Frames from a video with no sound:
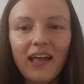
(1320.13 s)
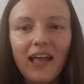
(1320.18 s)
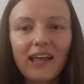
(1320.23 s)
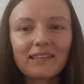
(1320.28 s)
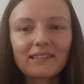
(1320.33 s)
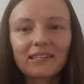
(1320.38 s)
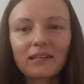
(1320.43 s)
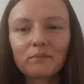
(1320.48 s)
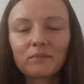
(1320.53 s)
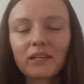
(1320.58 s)

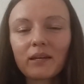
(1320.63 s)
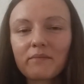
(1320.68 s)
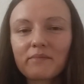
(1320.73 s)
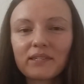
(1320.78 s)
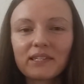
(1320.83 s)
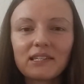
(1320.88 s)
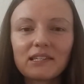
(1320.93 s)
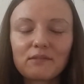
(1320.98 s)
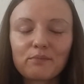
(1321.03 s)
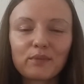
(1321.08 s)
and
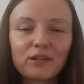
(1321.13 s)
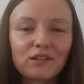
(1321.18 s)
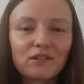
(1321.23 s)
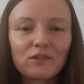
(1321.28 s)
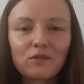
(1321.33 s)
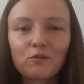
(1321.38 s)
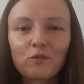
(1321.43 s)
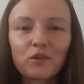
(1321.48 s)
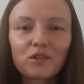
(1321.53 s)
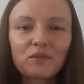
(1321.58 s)
sometimes this
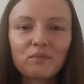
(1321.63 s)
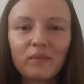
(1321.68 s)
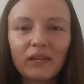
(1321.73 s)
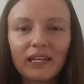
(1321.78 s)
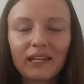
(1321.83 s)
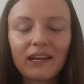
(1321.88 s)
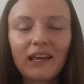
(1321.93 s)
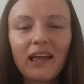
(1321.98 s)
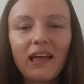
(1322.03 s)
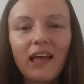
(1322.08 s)
person was
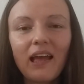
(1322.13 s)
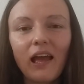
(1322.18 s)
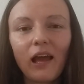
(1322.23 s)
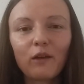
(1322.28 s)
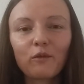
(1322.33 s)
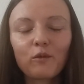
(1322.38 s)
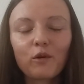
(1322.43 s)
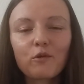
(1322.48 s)
mean, and we